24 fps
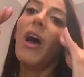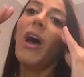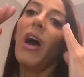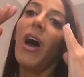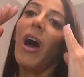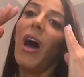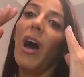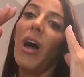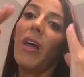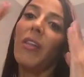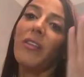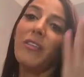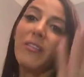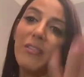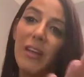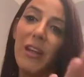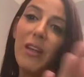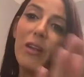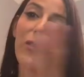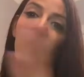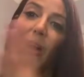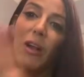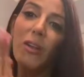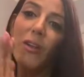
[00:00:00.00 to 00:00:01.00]
the skin around
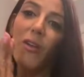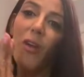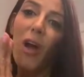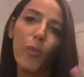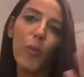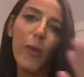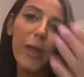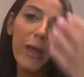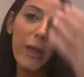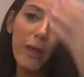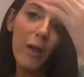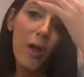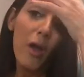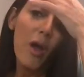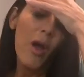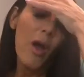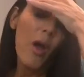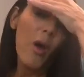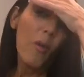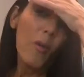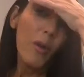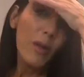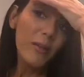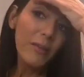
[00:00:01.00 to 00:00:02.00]
your eye.
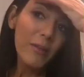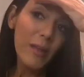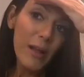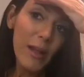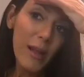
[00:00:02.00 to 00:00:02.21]
Once that hair